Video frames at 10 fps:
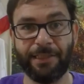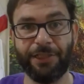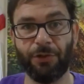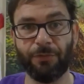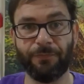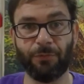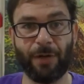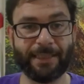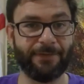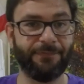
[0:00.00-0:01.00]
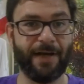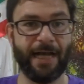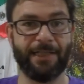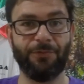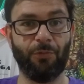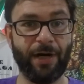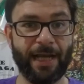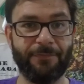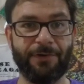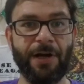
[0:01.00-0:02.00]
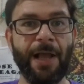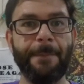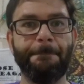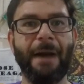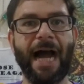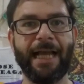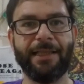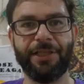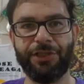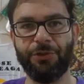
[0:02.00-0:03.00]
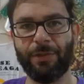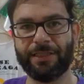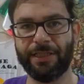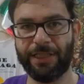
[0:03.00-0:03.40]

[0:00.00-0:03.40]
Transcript: you know, rectified, whatever, by the U.S.